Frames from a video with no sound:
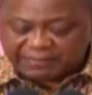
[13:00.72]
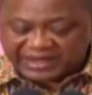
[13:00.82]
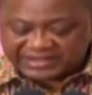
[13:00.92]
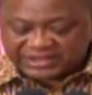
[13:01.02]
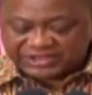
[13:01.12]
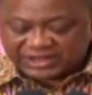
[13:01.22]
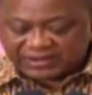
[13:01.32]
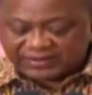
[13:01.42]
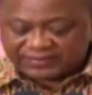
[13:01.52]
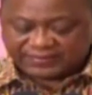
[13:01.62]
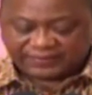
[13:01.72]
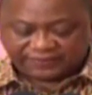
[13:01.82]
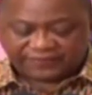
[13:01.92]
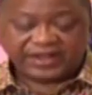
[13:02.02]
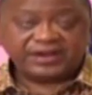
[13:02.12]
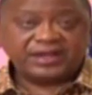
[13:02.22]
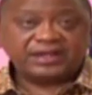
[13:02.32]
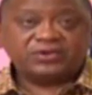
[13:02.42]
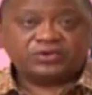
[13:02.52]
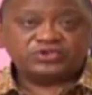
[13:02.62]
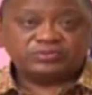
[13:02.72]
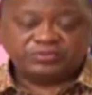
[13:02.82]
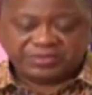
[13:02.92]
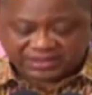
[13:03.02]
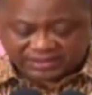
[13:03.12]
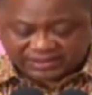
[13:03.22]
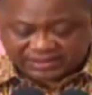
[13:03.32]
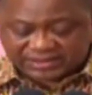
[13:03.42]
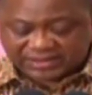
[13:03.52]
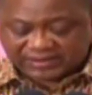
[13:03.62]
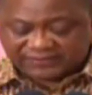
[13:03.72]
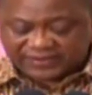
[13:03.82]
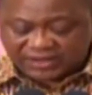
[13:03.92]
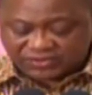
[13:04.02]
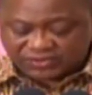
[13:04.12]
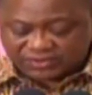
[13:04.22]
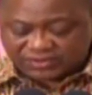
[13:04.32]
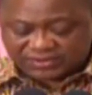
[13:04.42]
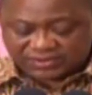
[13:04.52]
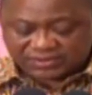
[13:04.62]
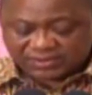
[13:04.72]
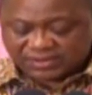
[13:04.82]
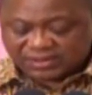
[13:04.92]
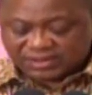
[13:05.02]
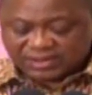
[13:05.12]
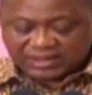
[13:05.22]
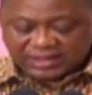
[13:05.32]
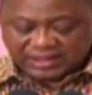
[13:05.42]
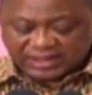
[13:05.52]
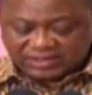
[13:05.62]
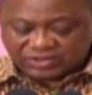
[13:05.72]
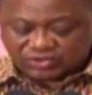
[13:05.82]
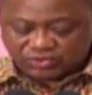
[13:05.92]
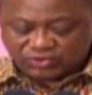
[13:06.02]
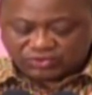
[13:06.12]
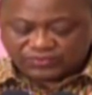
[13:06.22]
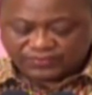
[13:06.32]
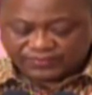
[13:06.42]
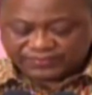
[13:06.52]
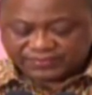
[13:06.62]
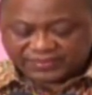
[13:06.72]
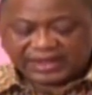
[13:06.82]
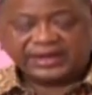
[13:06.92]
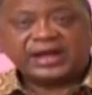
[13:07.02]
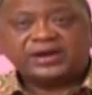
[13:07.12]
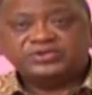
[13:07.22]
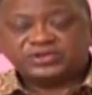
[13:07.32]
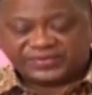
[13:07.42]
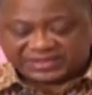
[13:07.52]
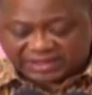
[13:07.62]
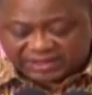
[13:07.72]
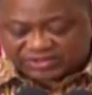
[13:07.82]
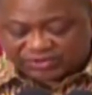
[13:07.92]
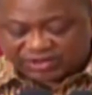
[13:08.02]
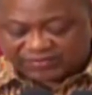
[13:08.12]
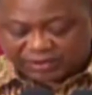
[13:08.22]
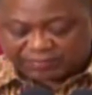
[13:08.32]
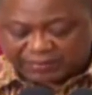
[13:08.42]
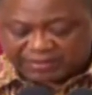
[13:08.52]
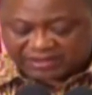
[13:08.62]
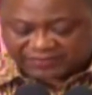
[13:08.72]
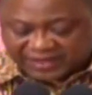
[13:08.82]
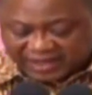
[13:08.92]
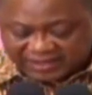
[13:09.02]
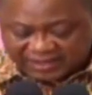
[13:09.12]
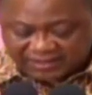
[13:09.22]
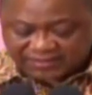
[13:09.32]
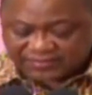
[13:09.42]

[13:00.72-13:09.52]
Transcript: passenger ferrying automobiles and vehicles into and out of the territory of the Republic of Kenya